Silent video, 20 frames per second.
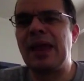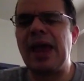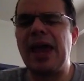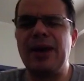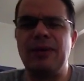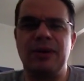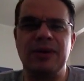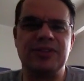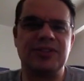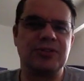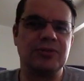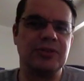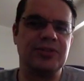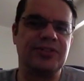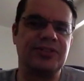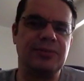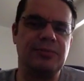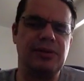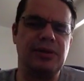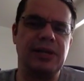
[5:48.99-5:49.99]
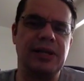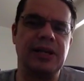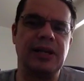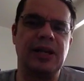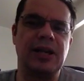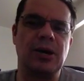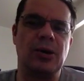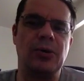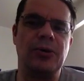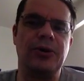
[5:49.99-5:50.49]
Anyway, so the Simulink
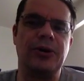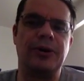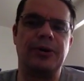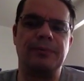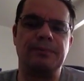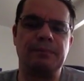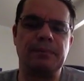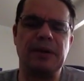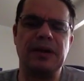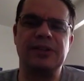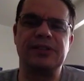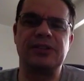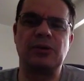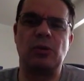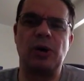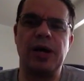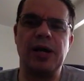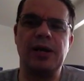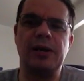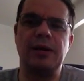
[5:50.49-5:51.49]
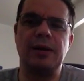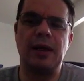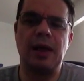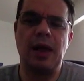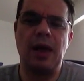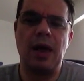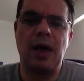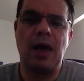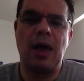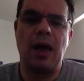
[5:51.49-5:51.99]
coder is quite
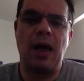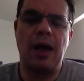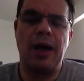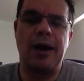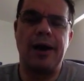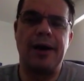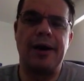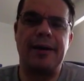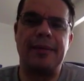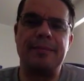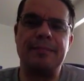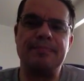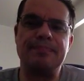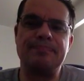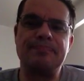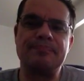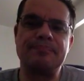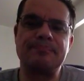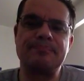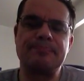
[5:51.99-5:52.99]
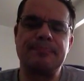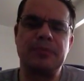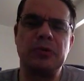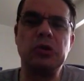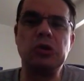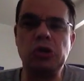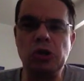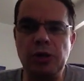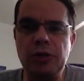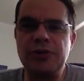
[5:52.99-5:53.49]
um,
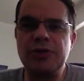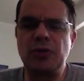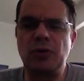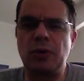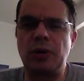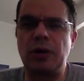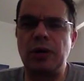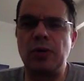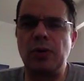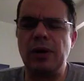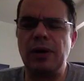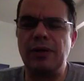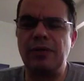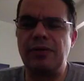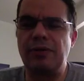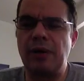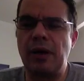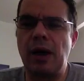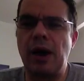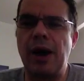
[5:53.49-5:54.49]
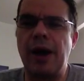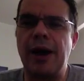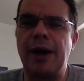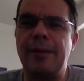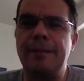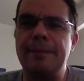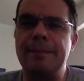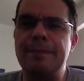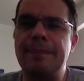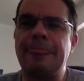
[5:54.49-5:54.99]
good to work with.
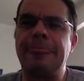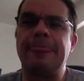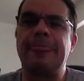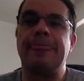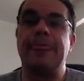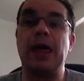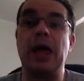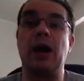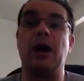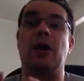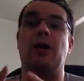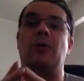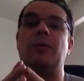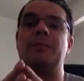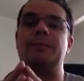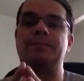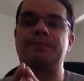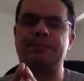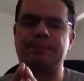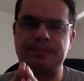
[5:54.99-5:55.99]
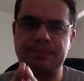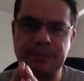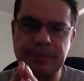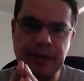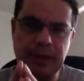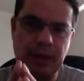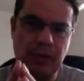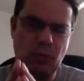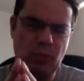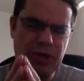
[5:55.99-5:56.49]
Um, now,
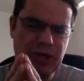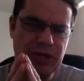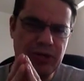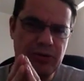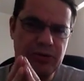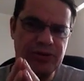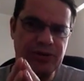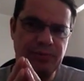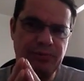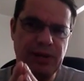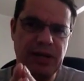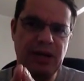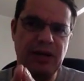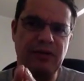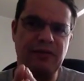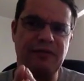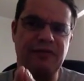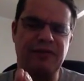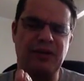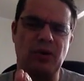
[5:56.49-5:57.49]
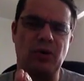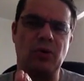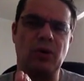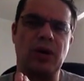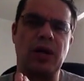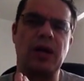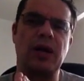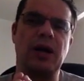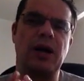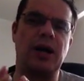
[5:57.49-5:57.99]
when you use a p
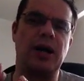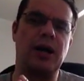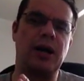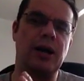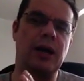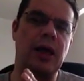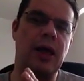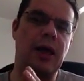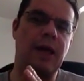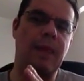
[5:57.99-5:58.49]
invoke, uh,